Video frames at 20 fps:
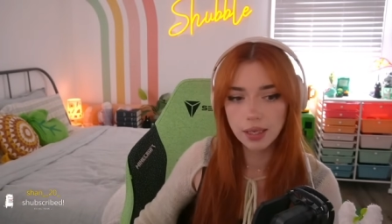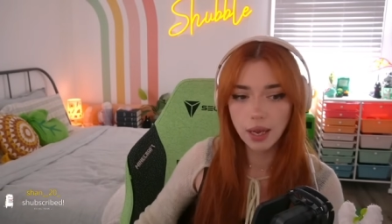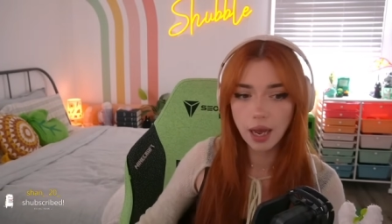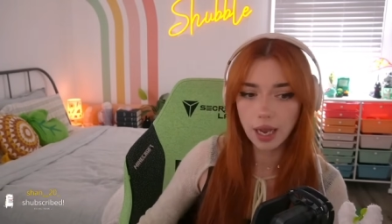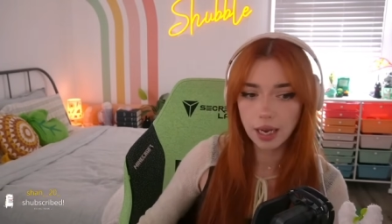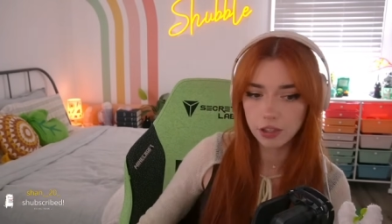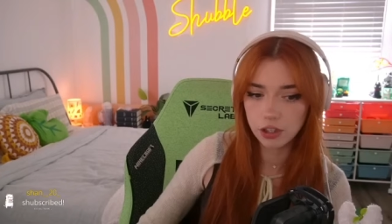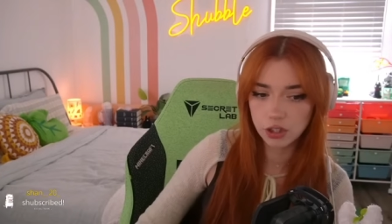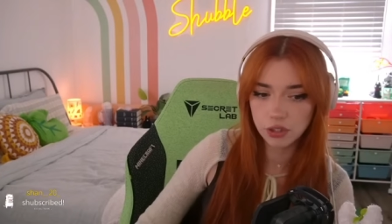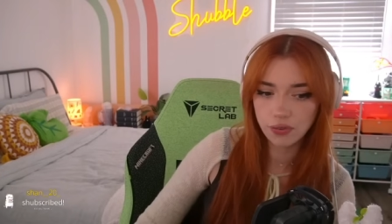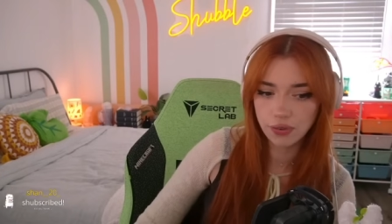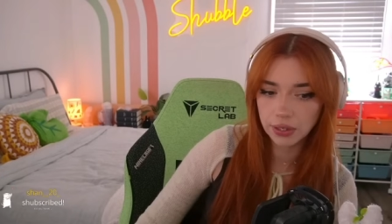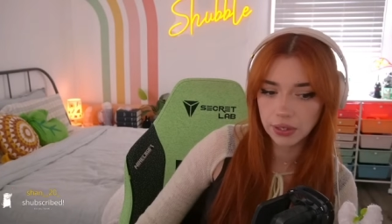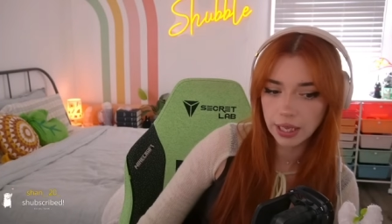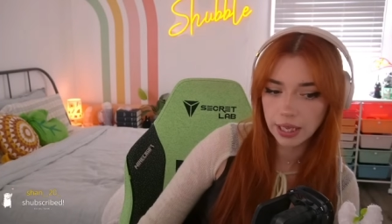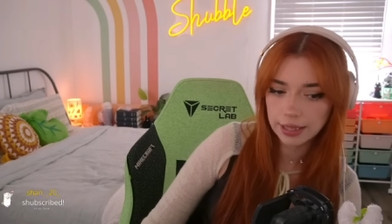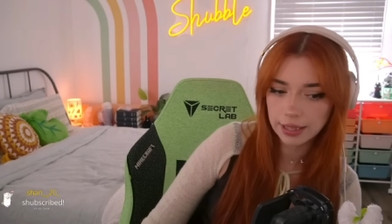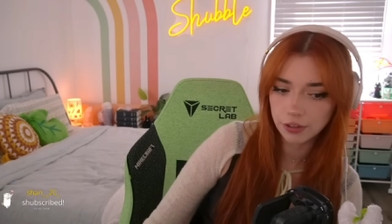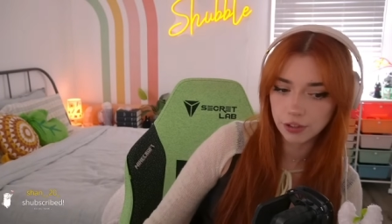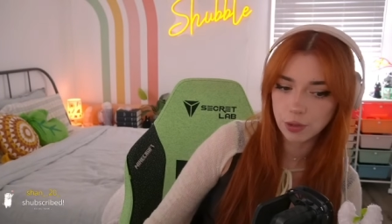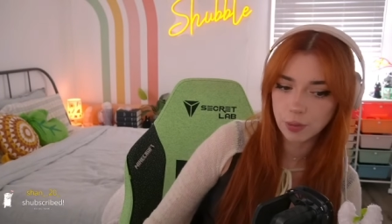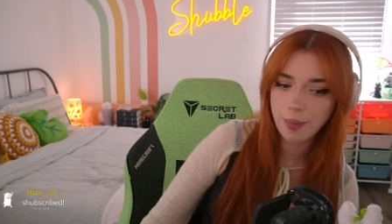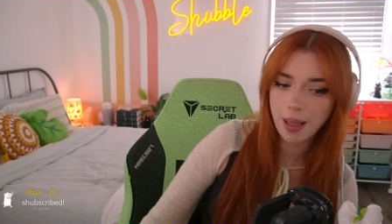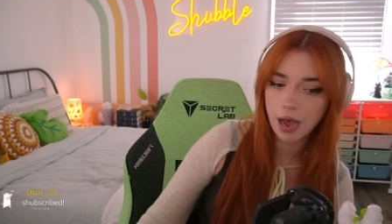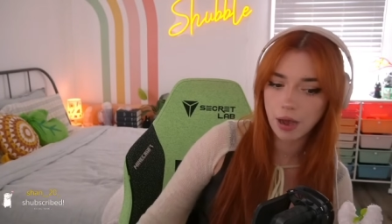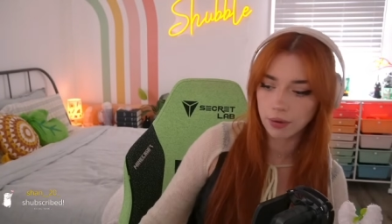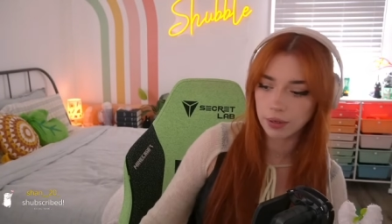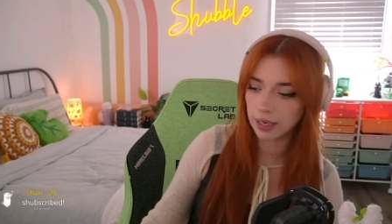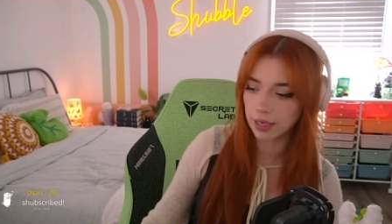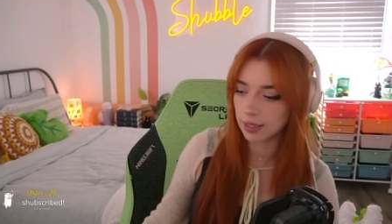I just feel like there's a
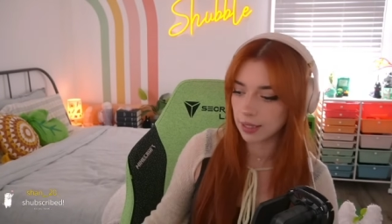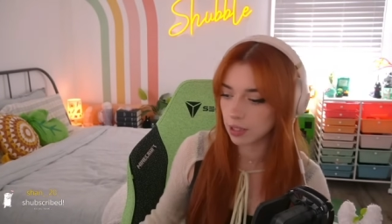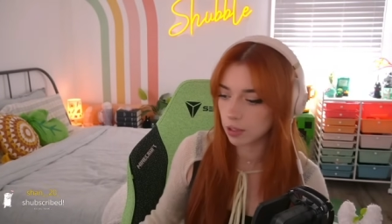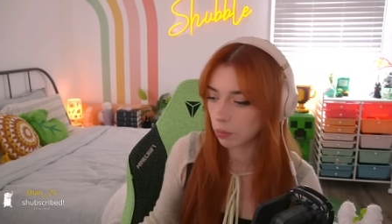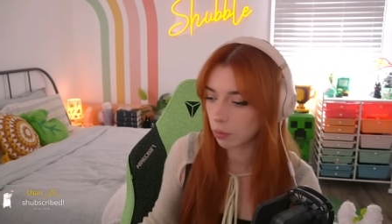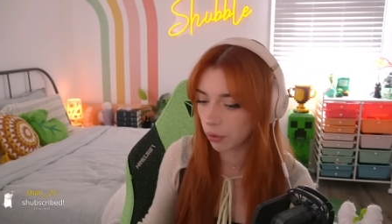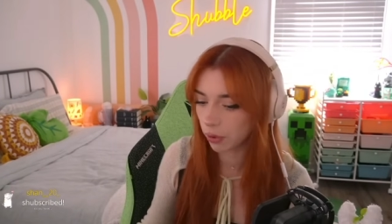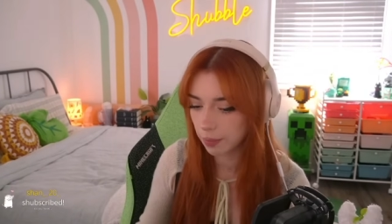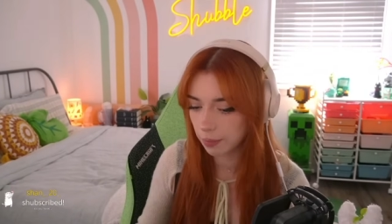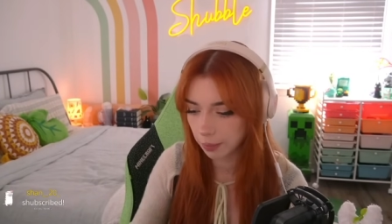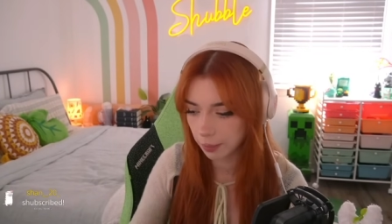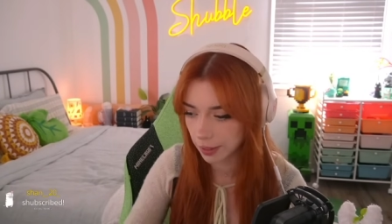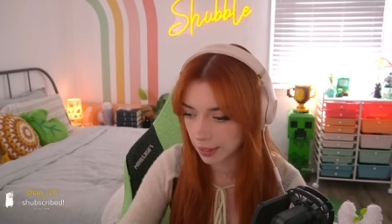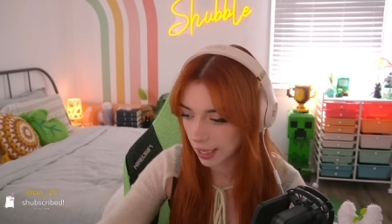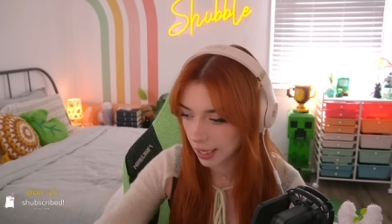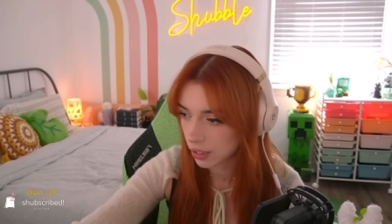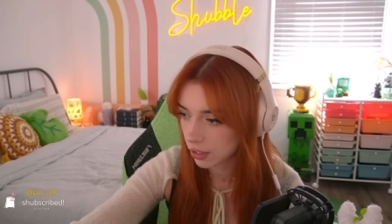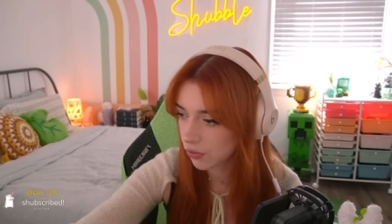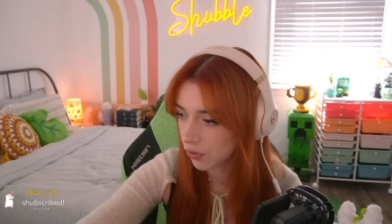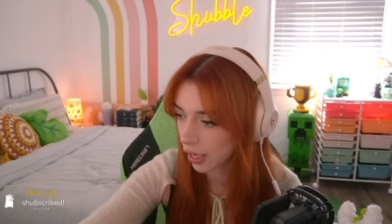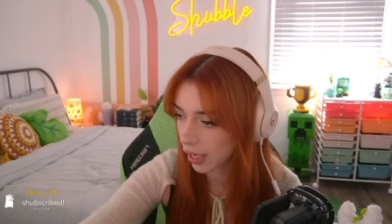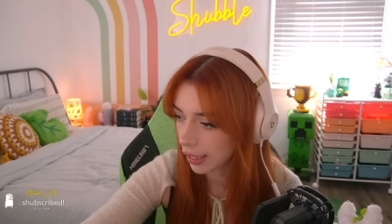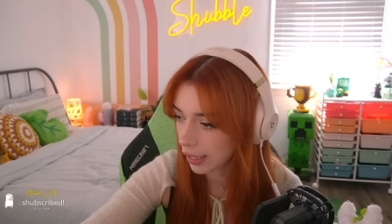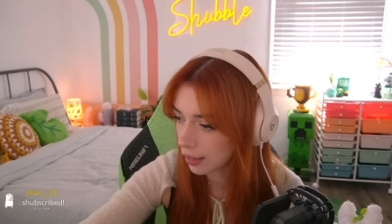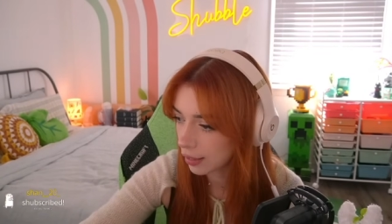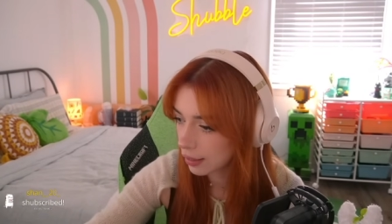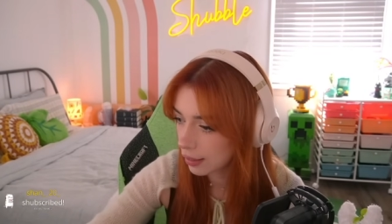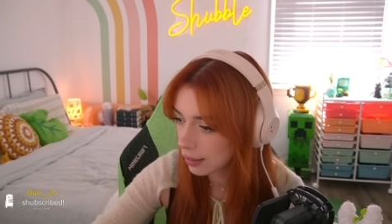mountain at this point, but that's fine.